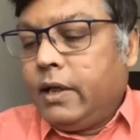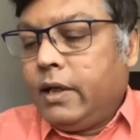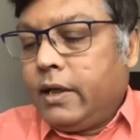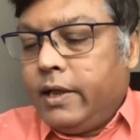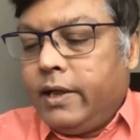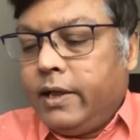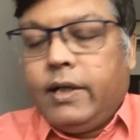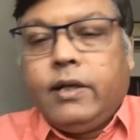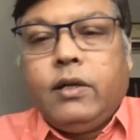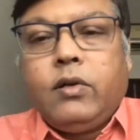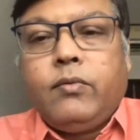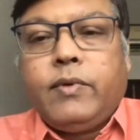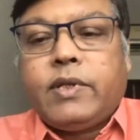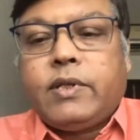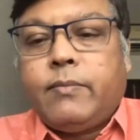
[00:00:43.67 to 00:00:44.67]
clean
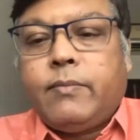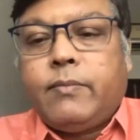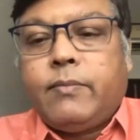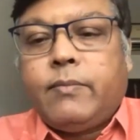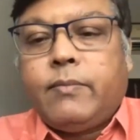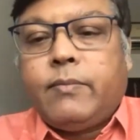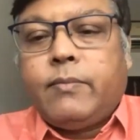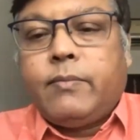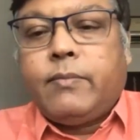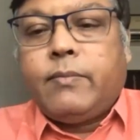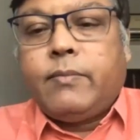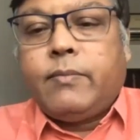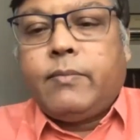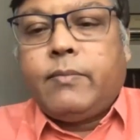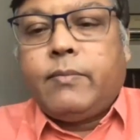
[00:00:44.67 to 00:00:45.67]
air, waste management,
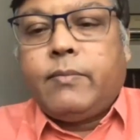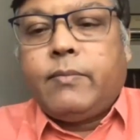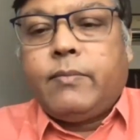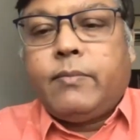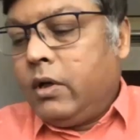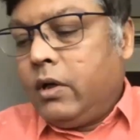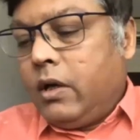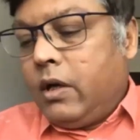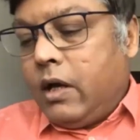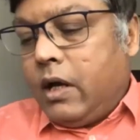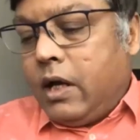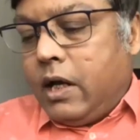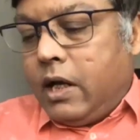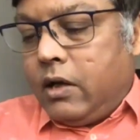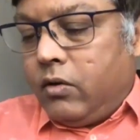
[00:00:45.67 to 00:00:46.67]
and
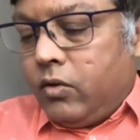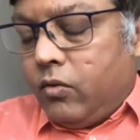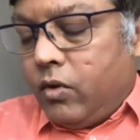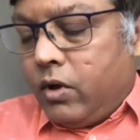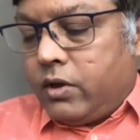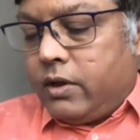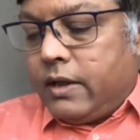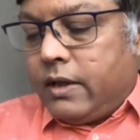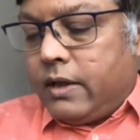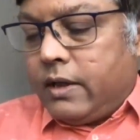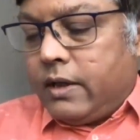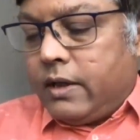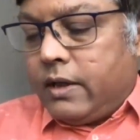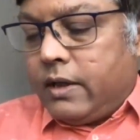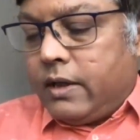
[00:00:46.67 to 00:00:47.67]
the water as
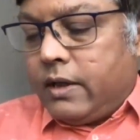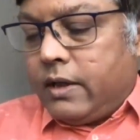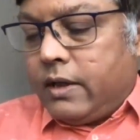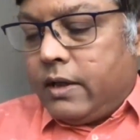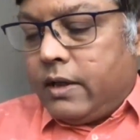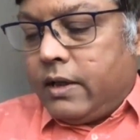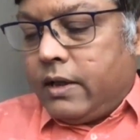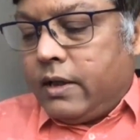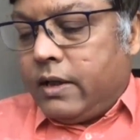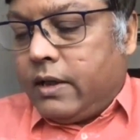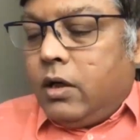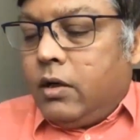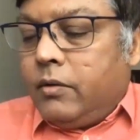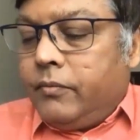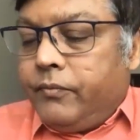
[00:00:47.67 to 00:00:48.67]
well. Uh,
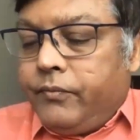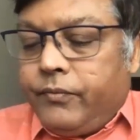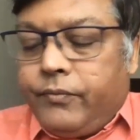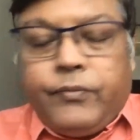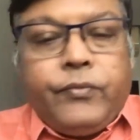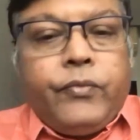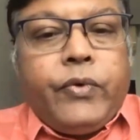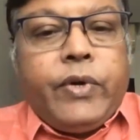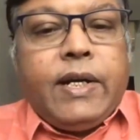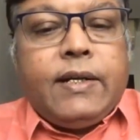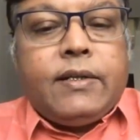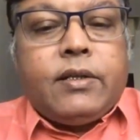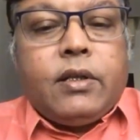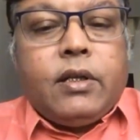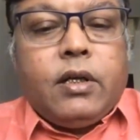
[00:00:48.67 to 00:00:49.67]

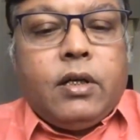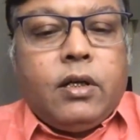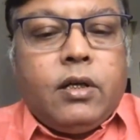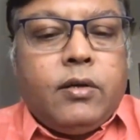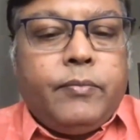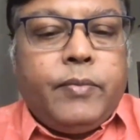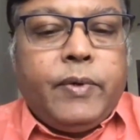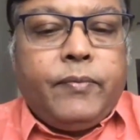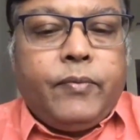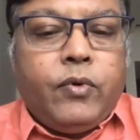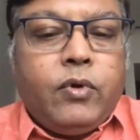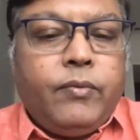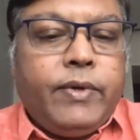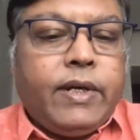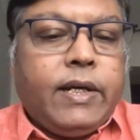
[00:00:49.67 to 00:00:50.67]
Friends,
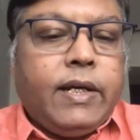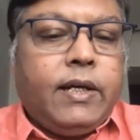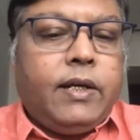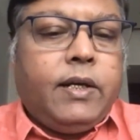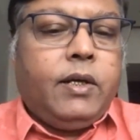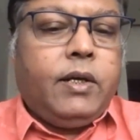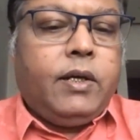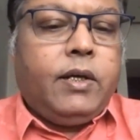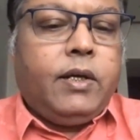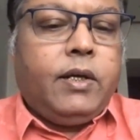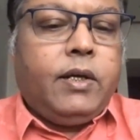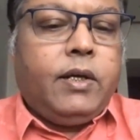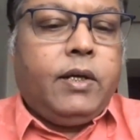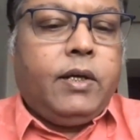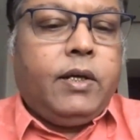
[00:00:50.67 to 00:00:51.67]
before we get into
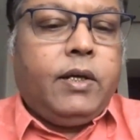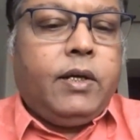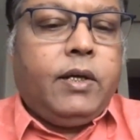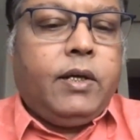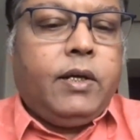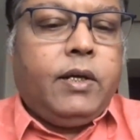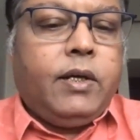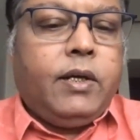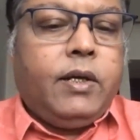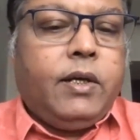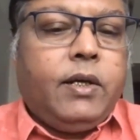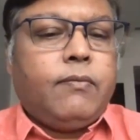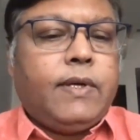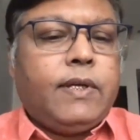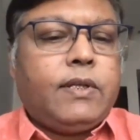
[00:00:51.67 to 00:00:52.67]
this discussion, I would
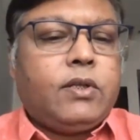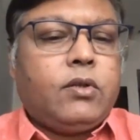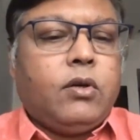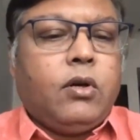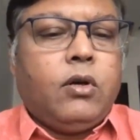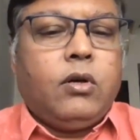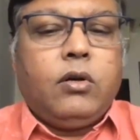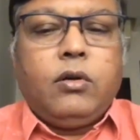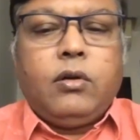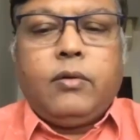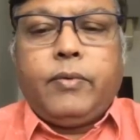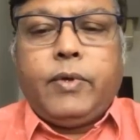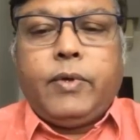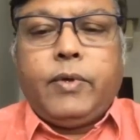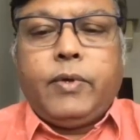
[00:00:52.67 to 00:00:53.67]
request all
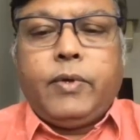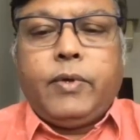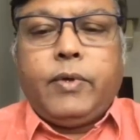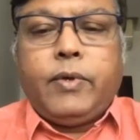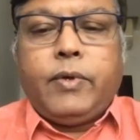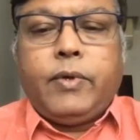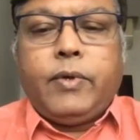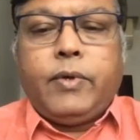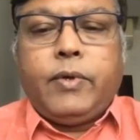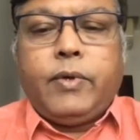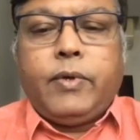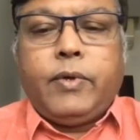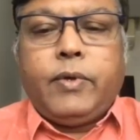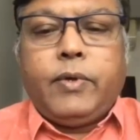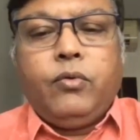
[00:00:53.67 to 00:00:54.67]
of you to be on the
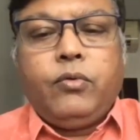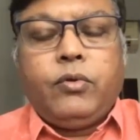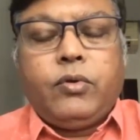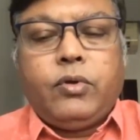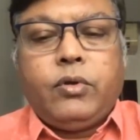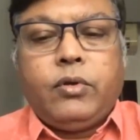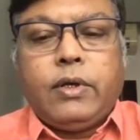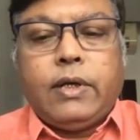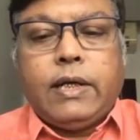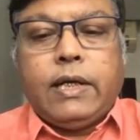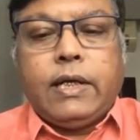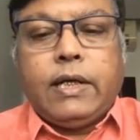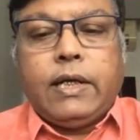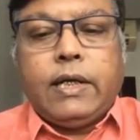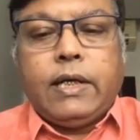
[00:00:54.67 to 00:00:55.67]
mute,
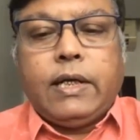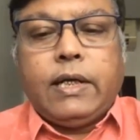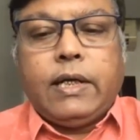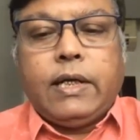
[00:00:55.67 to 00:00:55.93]
and